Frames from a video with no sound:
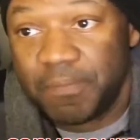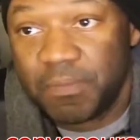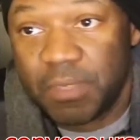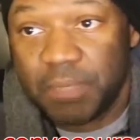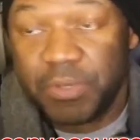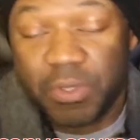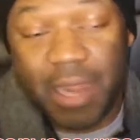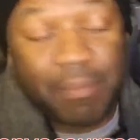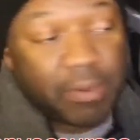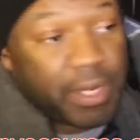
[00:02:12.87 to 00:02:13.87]
computer
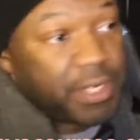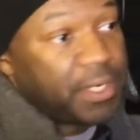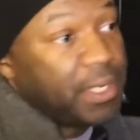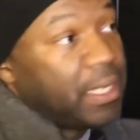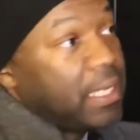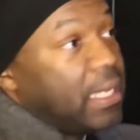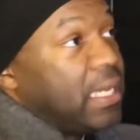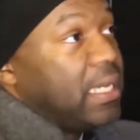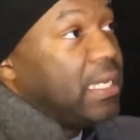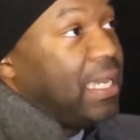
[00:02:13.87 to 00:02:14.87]
operator.
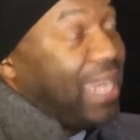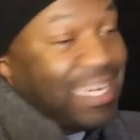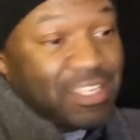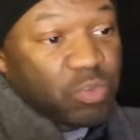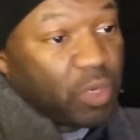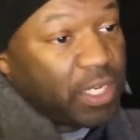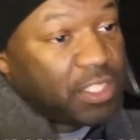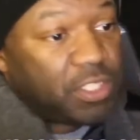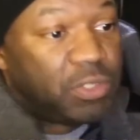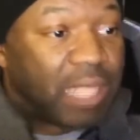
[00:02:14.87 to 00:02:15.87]
And I just wanted
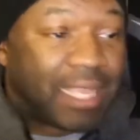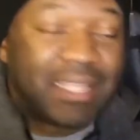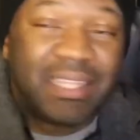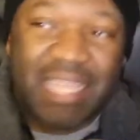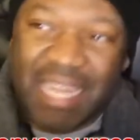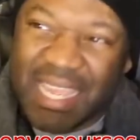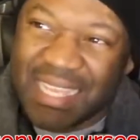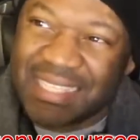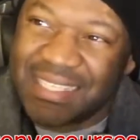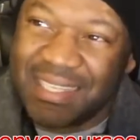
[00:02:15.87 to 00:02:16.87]
to do, like,
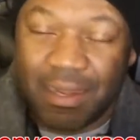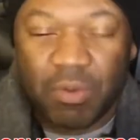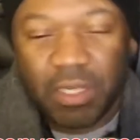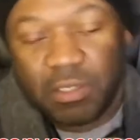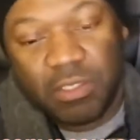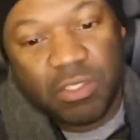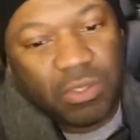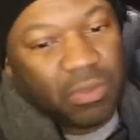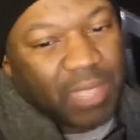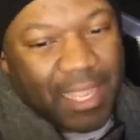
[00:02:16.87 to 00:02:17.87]
Linux, and I wanted to
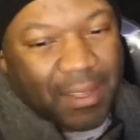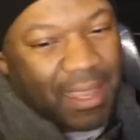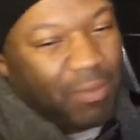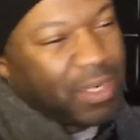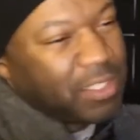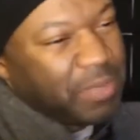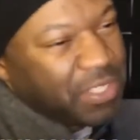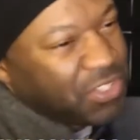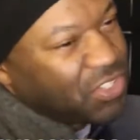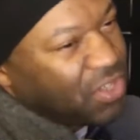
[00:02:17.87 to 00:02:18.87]
do, like, I wanted to be a
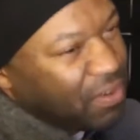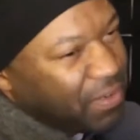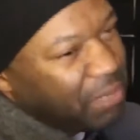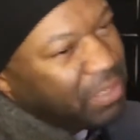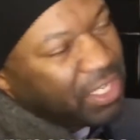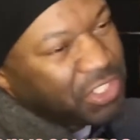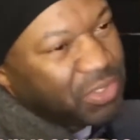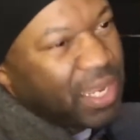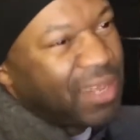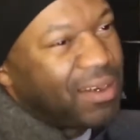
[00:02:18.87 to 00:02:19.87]
server
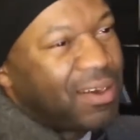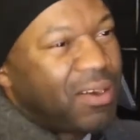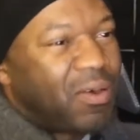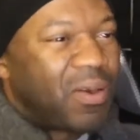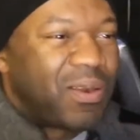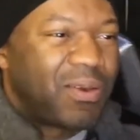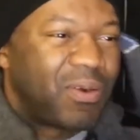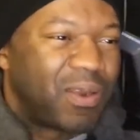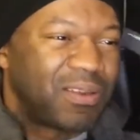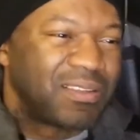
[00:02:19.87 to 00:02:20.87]
administrator
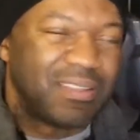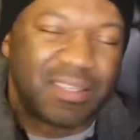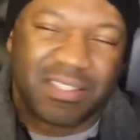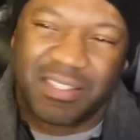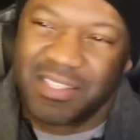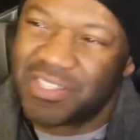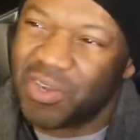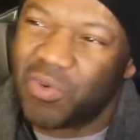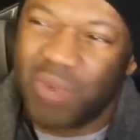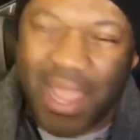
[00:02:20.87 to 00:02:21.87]
or a
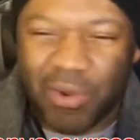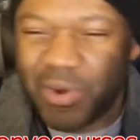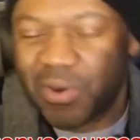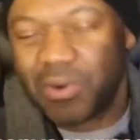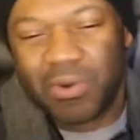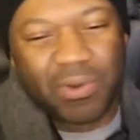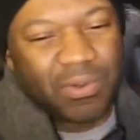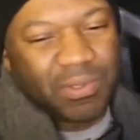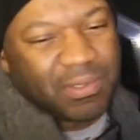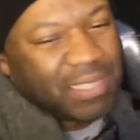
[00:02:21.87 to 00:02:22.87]
Cisco
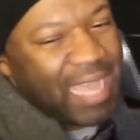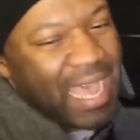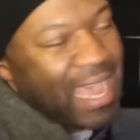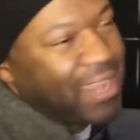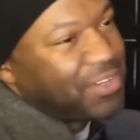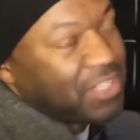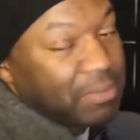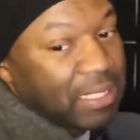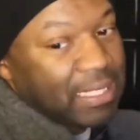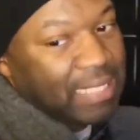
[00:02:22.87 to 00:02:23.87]
router guy or
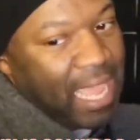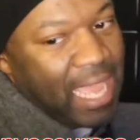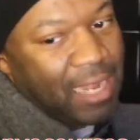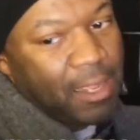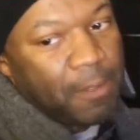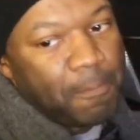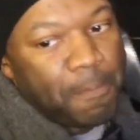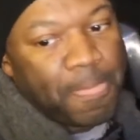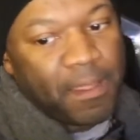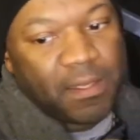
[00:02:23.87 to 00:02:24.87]
something like that.
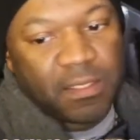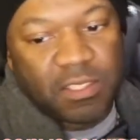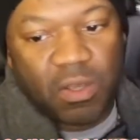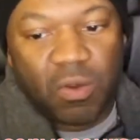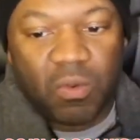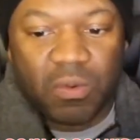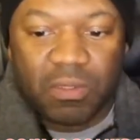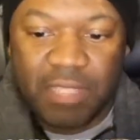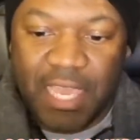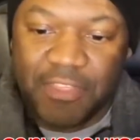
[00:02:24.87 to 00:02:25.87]
So
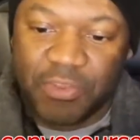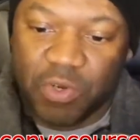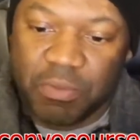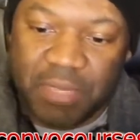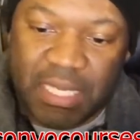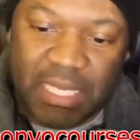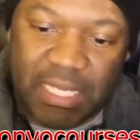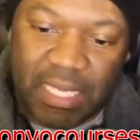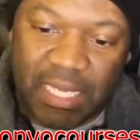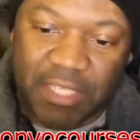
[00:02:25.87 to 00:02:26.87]
they threw
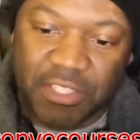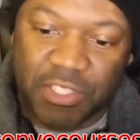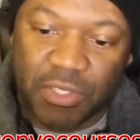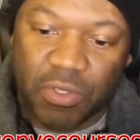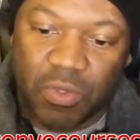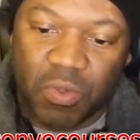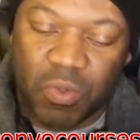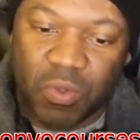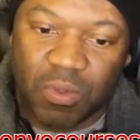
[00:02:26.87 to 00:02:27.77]
me into